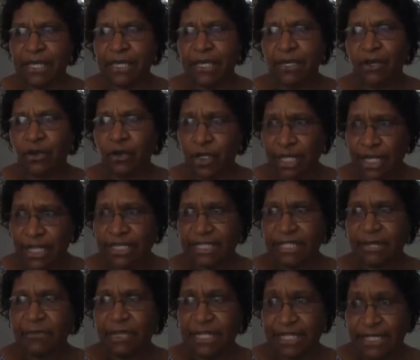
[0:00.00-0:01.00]
uh, organized
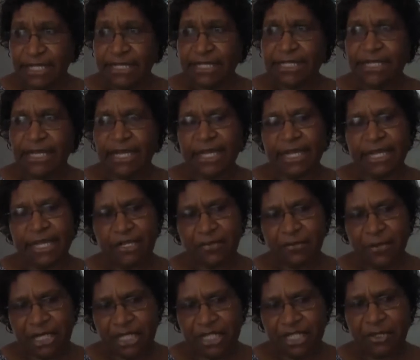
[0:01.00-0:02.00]
our meetings and
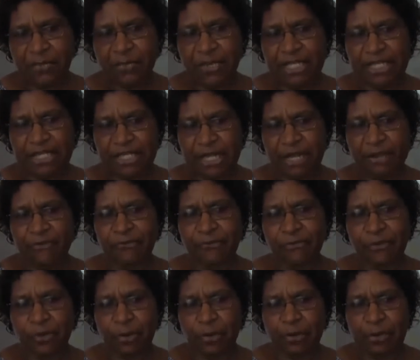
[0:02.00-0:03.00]
participants come
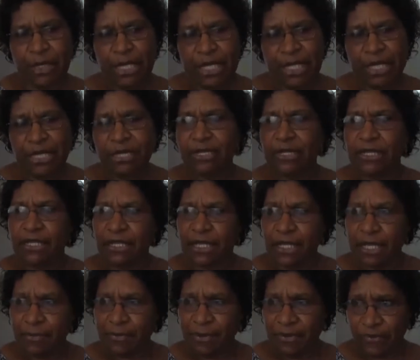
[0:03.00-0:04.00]
from the
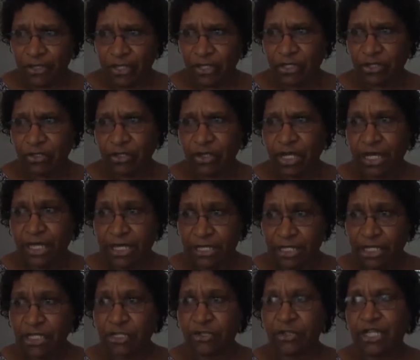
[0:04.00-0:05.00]
uh, provincial, uh, the
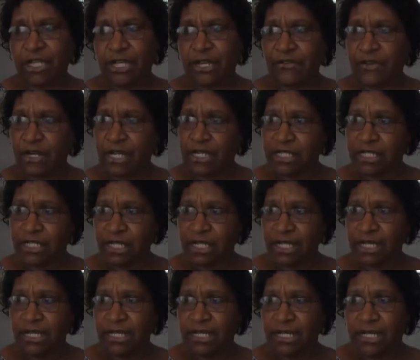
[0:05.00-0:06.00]
district
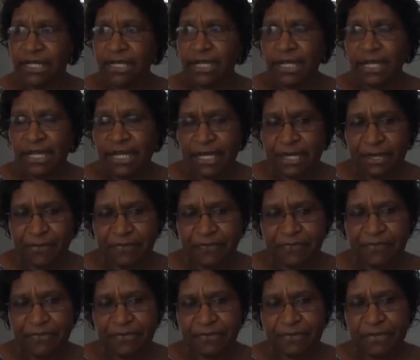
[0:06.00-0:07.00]
agriculture,
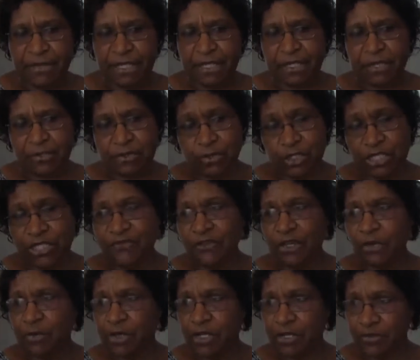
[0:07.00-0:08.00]
um, rural
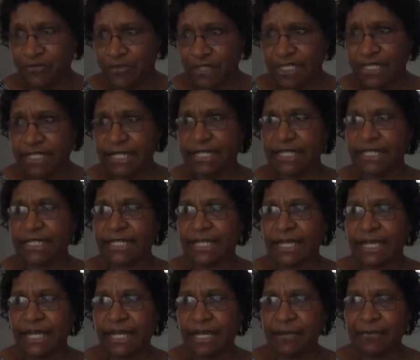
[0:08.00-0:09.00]
development officers,
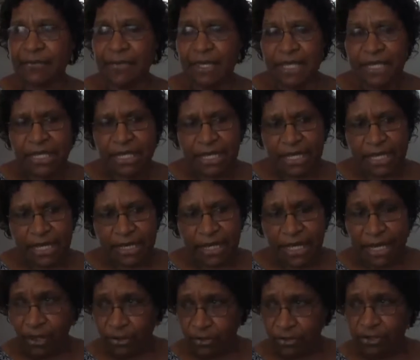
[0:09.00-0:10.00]
um, uh,
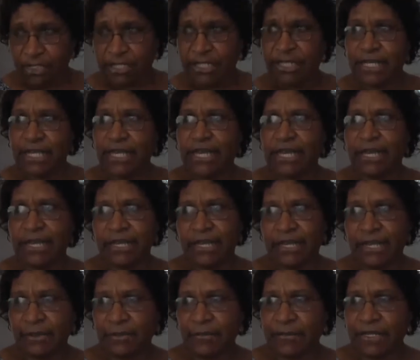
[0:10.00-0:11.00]
health
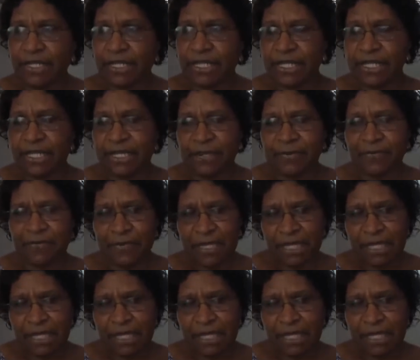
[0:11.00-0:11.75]
and um,